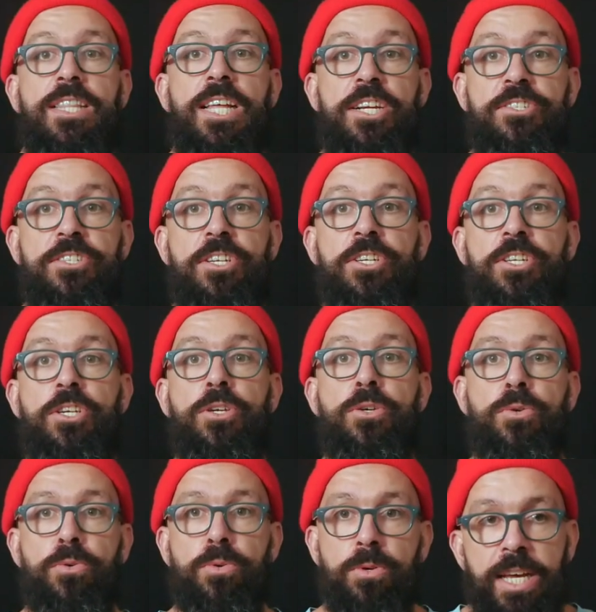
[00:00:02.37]
There's the
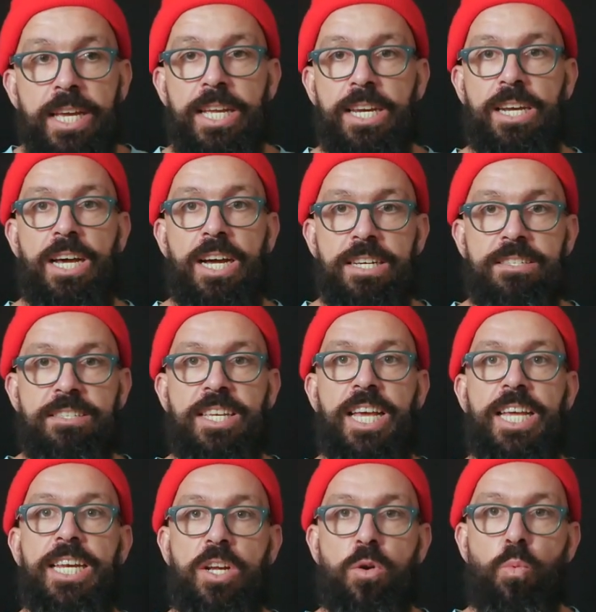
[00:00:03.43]
new inline
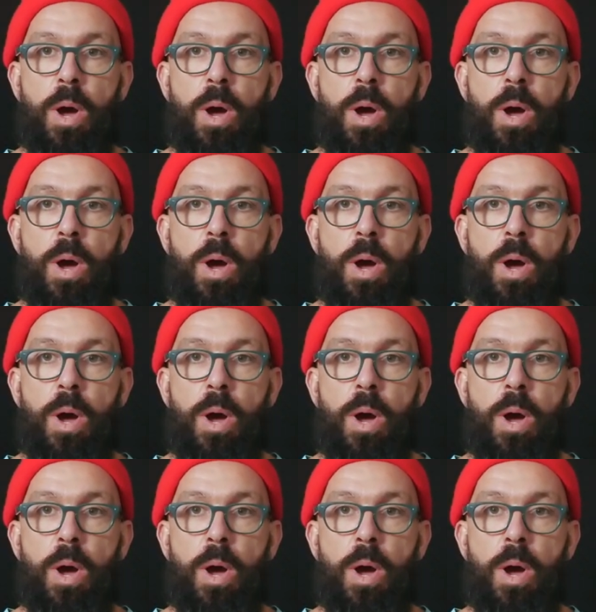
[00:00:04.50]
skating